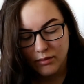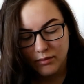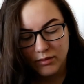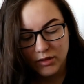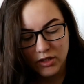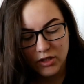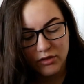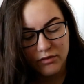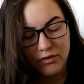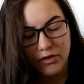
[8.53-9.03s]

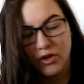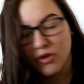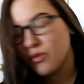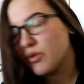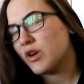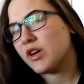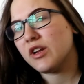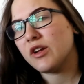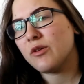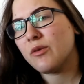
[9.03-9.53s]
So if you're
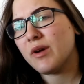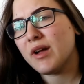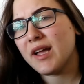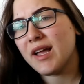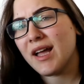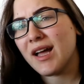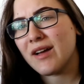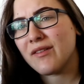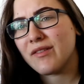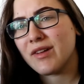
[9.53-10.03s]
wondering why I
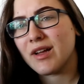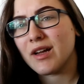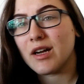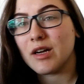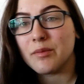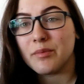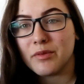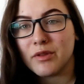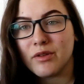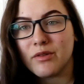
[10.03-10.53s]
haven't
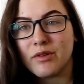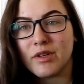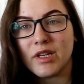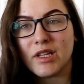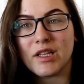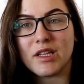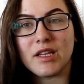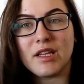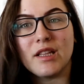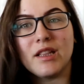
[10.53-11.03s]

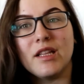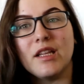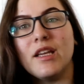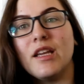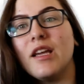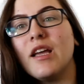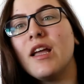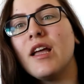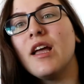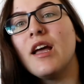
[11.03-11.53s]
uploaded lately,